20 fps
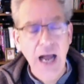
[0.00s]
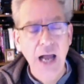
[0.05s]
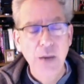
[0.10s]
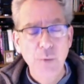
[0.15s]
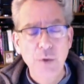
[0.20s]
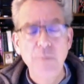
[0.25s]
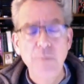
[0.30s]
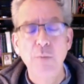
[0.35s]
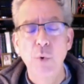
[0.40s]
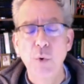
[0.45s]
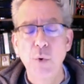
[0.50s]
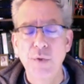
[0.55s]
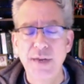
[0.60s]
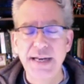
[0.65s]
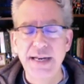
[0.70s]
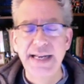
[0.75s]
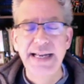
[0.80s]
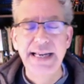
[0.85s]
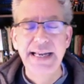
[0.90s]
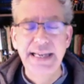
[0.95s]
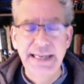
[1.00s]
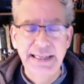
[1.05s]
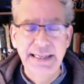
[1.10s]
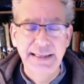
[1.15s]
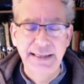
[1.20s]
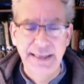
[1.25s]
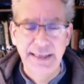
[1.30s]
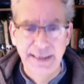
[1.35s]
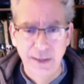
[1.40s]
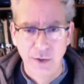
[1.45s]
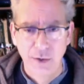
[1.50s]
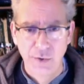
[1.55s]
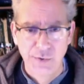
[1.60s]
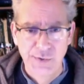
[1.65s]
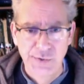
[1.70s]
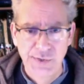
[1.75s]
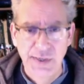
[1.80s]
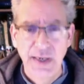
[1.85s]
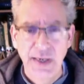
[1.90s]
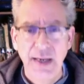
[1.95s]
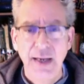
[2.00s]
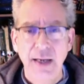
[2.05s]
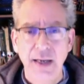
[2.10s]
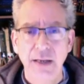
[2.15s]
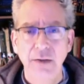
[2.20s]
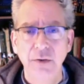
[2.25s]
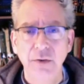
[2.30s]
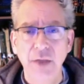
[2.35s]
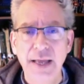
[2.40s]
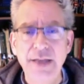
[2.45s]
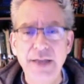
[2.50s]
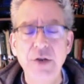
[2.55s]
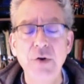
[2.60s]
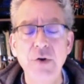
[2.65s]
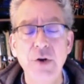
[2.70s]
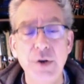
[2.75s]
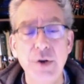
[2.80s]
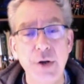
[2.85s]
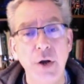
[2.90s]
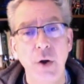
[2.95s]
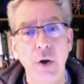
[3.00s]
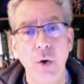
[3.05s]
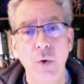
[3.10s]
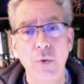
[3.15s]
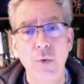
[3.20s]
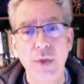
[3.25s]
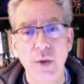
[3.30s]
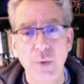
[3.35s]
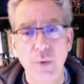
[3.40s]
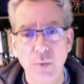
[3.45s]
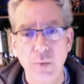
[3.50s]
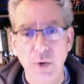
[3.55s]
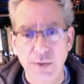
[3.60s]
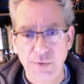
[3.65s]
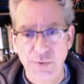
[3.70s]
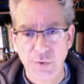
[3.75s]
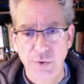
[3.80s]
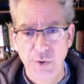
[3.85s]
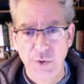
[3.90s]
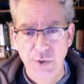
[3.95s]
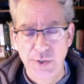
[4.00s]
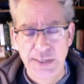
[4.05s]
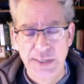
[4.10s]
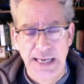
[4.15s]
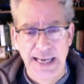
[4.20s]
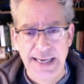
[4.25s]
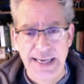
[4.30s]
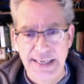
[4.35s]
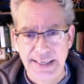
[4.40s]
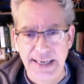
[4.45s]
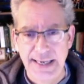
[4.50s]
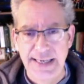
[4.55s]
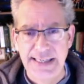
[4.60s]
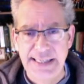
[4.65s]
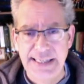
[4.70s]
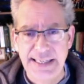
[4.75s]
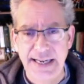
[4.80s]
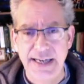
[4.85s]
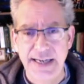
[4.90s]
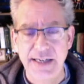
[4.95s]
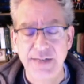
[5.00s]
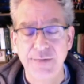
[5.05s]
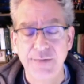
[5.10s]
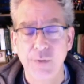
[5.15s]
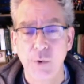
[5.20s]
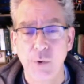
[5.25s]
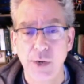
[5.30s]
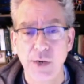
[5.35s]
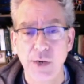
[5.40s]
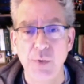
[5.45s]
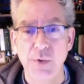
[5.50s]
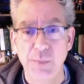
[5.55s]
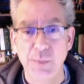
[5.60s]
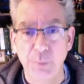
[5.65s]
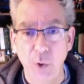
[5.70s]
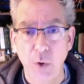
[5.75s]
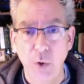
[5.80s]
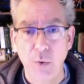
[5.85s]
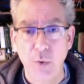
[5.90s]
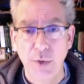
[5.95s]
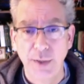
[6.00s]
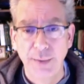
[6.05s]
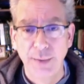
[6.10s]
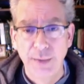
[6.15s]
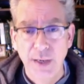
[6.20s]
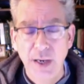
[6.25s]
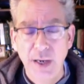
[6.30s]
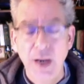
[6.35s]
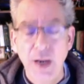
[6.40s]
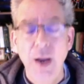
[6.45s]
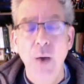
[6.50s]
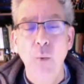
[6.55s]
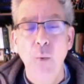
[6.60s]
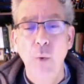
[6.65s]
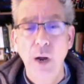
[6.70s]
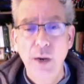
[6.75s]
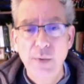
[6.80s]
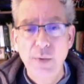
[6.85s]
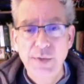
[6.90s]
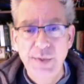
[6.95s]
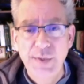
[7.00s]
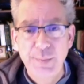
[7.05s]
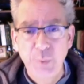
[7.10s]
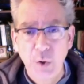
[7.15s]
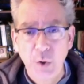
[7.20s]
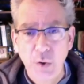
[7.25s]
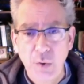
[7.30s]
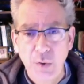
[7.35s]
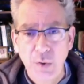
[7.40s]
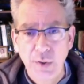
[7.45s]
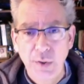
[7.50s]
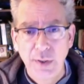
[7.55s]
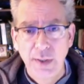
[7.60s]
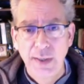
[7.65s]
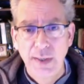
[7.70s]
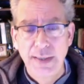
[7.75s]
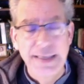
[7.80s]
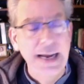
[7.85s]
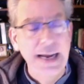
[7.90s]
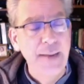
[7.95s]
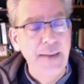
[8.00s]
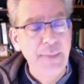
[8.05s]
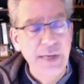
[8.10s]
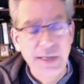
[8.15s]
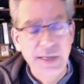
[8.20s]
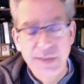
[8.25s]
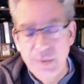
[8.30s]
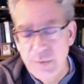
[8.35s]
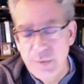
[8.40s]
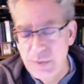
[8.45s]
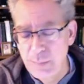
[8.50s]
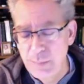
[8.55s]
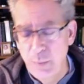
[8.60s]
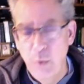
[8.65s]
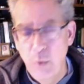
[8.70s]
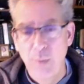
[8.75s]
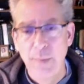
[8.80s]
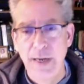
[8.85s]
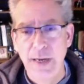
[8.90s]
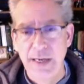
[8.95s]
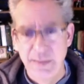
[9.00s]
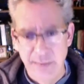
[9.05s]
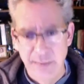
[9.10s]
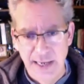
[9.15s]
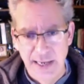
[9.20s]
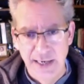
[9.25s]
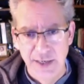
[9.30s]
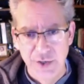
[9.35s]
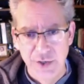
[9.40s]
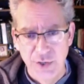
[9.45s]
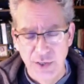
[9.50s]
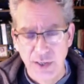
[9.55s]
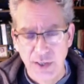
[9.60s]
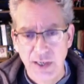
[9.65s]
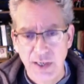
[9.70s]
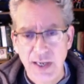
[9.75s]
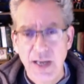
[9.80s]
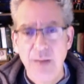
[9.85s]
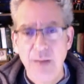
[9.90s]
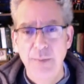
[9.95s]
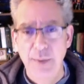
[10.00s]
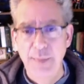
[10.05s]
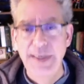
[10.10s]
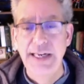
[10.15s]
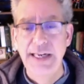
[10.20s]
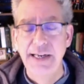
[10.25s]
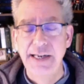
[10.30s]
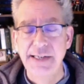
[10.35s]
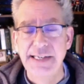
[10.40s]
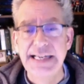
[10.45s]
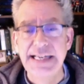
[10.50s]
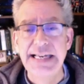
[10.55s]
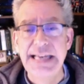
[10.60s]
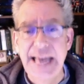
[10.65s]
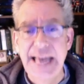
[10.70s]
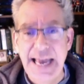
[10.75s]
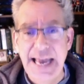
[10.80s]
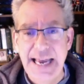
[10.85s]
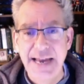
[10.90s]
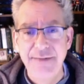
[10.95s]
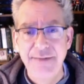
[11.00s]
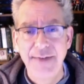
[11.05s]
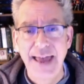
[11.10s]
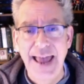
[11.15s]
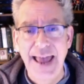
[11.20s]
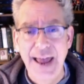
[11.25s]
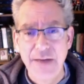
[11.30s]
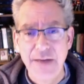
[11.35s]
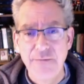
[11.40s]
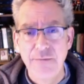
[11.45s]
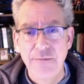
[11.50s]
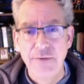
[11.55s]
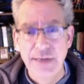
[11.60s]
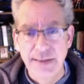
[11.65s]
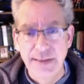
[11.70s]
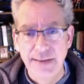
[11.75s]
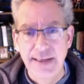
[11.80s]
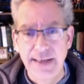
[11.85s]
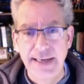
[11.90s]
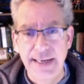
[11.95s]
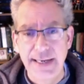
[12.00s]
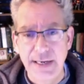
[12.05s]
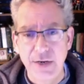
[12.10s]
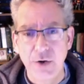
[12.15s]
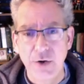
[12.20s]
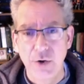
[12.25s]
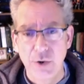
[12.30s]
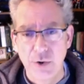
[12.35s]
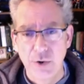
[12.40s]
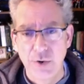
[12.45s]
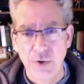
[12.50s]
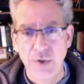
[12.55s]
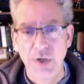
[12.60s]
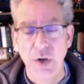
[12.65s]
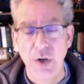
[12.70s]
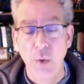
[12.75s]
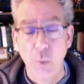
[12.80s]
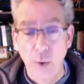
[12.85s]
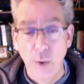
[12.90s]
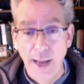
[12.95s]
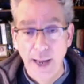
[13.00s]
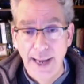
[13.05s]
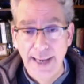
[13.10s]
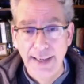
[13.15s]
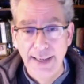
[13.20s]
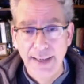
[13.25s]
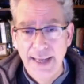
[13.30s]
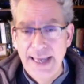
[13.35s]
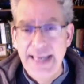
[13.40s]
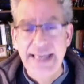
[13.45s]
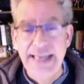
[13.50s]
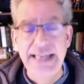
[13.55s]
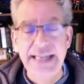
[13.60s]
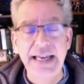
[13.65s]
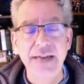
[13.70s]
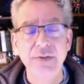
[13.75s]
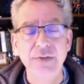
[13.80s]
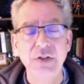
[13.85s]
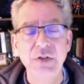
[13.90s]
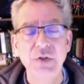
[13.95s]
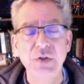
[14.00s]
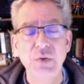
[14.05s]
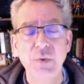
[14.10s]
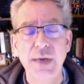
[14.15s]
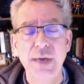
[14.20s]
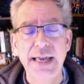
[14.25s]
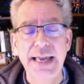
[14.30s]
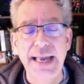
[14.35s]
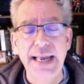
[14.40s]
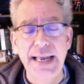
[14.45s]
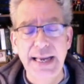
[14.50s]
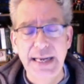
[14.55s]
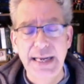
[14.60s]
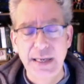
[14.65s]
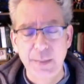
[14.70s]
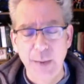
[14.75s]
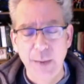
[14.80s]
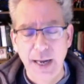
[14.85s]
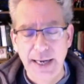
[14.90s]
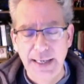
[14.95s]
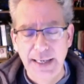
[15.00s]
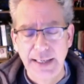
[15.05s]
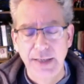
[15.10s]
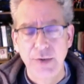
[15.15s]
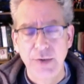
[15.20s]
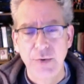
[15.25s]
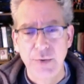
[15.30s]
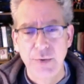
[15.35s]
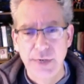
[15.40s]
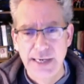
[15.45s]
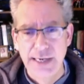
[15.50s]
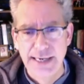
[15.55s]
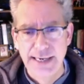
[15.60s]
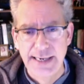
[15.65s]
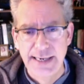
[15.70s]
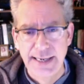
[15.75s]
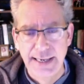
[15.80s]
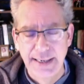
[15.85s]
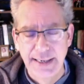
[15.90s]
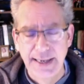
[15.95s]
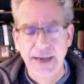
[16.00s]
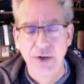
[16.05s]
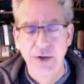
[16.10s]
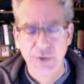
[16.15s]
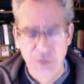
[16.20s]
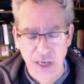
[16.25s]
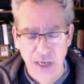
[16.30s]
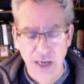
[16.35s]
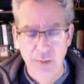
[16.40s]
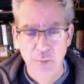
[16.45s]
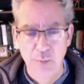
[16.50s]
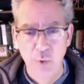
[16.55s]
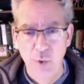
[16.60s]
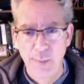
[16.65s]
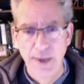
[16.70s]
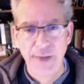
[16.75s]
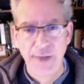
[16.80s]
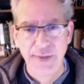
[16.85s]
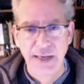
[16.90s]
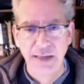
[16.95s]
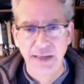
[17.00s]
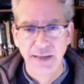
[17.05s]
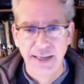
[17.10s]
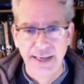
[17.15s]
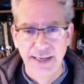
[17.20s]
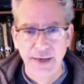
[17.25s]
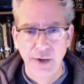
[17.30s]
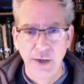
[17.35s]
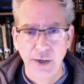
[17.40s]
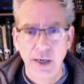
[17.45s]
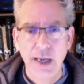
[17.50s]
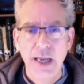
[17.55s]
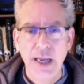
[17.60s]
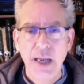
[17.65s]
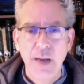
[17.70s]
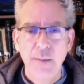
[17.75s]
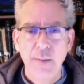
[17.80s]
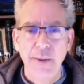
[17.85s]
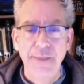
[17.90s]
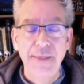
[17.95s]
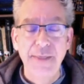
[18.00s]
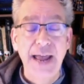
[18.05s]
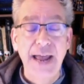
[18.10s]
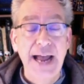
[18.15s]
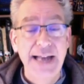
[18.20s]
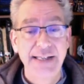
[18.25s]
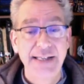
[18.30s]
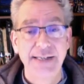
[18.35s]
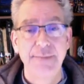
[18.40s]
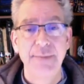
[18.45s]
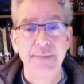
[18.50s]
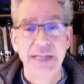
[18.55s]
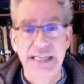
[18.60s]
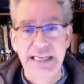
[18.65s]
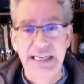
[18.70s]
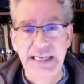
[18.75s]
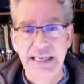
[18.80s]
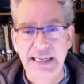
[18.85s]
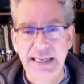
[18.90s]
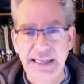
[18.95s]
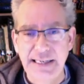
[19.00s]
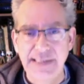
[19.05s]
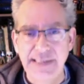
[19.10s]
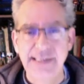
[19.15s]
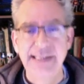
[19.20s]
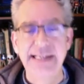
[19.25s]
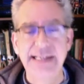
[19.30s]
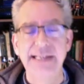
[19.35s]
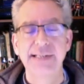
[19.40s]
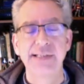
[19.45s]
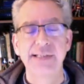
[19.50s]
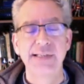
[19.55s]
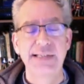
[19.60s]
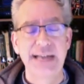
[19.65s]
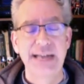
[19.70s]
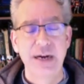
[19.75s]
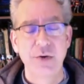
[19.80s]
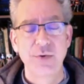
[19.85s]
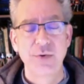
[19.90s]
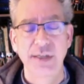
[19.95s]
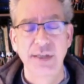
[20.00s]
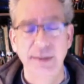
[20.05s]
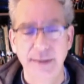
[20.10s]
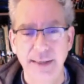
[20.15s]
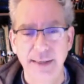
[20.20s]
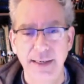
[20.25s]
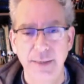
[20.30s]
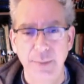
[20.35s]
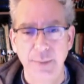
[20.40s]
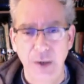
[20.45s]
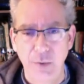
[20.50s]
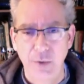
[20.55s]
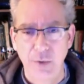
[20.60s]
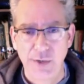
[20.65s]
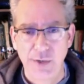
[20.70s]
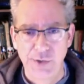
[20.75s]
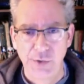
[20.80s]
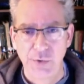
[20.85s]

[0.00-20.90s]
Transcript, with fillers: would more than anything else like you to know that when Russell Kirk died in 1994, he was broke. Why was he broke? Not because he was a poor money manager, but because he gave everything he earned away. He gave it to anybody who needed it. And I'll talk more about that later. But that to me is the astounding thing about Russell